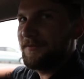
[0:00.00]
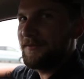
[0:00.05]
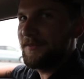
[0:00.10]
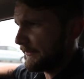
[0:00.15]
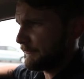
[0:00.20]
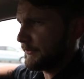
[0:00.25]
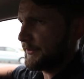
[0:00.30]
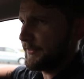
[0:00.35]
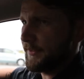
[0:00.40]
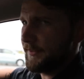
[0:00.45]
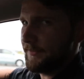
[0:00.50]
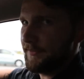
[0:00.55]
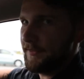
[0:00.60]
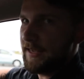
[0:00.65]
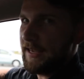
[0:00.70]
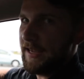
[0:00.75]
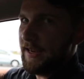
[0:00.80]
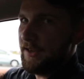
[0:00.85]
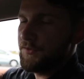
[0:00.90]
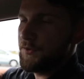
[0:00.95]
Everything's
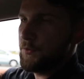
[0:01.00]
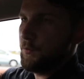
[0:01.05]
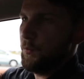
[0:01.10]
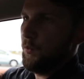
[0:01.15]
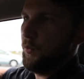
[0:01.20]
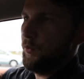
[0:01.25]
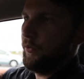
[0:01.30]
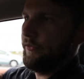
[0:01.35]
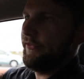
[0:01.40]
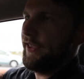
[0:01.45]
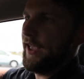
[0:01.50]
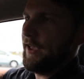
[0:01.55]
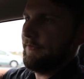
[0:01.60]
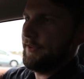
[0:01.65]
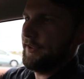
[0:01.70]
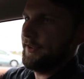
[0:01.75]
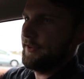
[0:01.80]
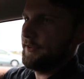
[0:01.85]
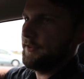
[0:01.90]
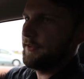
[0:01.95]
geared towards
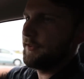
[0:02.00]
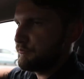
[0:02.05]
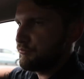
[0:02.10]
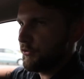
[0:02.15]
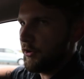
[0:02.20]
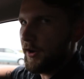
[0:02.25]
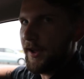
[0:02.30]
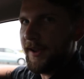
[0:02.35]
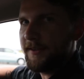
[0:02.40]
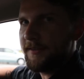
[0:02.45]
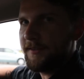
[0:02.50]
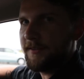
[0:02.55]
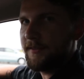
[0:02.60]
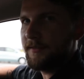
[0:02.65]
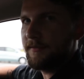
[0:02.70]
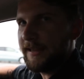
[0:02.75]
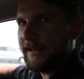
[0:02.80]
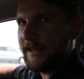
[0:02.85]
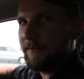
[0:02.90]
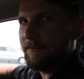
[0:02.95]
having bright,
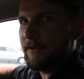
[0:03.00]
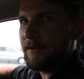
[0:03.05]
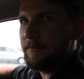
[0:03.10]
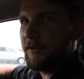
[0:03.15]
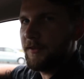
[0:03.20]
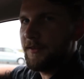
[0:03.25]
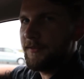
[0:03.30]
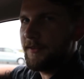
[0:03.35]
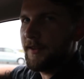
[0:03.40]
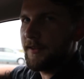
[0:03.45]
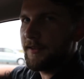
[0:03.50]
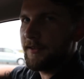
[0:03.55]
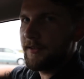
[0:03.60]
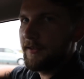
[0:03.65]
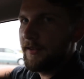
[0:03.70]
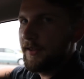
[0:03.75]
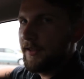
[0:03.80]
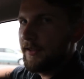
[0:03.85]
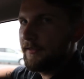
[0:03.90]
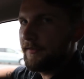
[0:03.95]
heavy music
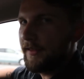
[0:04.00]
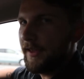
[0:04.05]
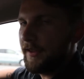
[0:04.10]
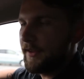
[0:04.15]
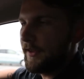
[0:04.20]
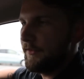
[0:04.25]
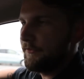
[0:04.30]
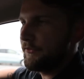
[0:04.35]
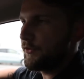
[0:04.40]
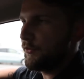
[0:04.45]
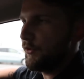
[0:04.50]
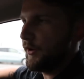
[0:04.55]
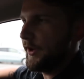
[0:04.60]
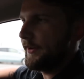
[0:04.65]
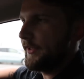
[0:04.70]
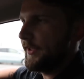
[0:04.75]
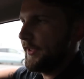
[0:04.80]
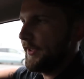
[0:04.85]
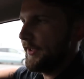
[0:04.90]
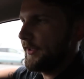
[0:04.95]
that gives quite
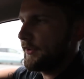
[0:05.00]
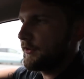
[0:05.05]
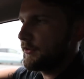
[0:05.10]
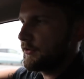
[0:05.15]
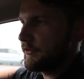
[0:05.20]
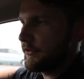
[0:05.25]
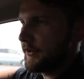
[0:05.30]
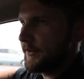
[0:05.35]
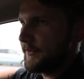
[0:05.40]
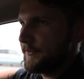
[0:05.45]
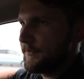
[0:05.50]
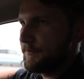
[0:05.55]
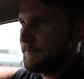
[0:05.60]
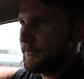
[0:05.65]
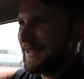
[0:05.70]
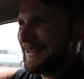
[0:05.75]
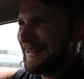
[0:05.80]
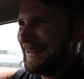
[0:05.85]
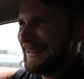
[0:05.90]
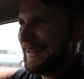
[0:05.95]
a crisp,
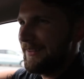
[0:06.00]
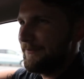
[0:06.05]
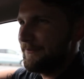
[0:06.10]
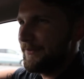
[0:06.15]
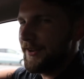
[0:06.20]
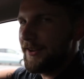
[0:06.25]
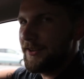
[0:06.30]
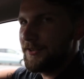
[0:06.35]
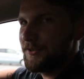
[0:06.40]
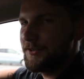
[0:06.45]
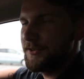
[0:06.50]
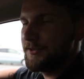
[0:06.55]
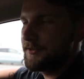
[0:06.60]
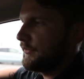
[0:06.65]
clear finish.